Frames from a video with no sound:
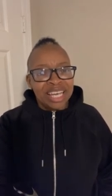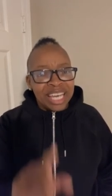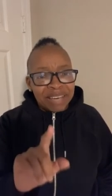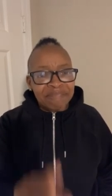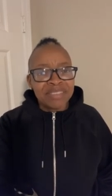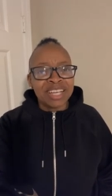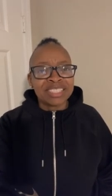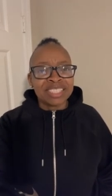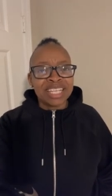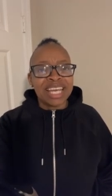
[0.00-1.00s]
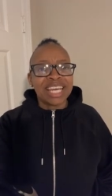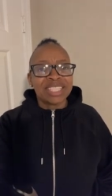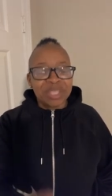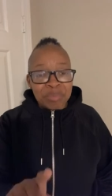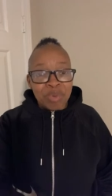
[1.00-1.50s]
If not today,
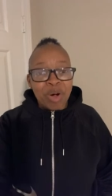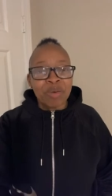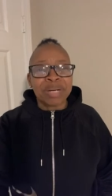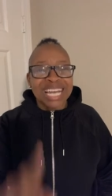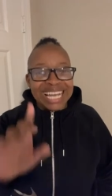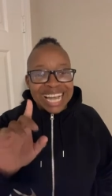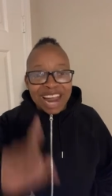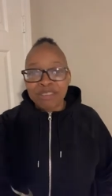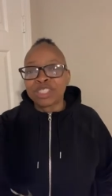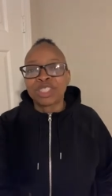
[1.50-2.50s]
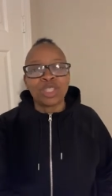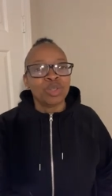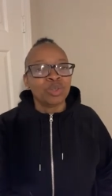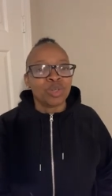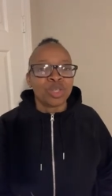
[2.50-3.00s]
tomorrow, but I guarantee
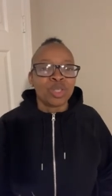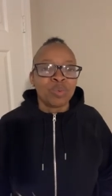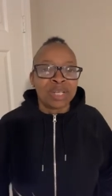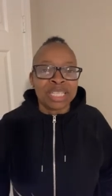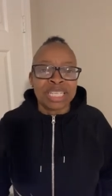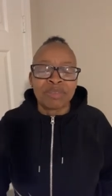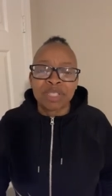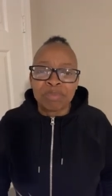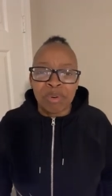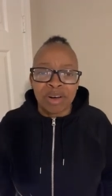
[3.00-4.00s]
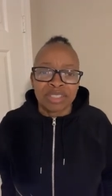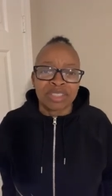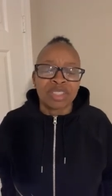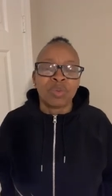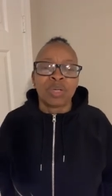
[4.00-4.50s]
you, you will get a
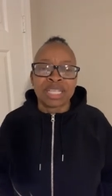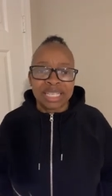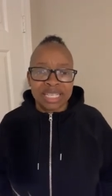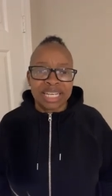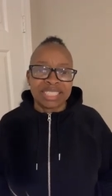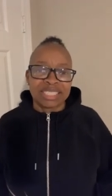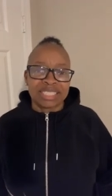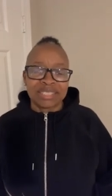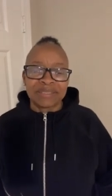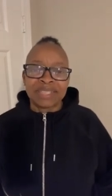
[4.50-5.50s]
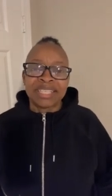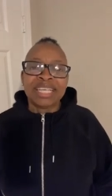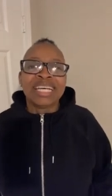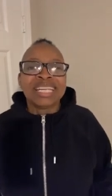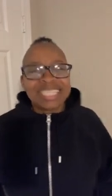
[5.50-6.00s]
response. You will get an answer.
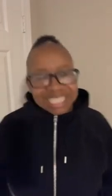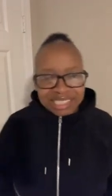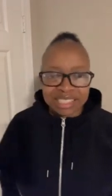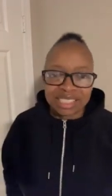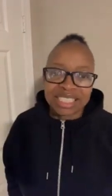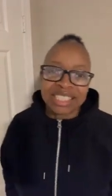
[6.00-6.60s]
Listen.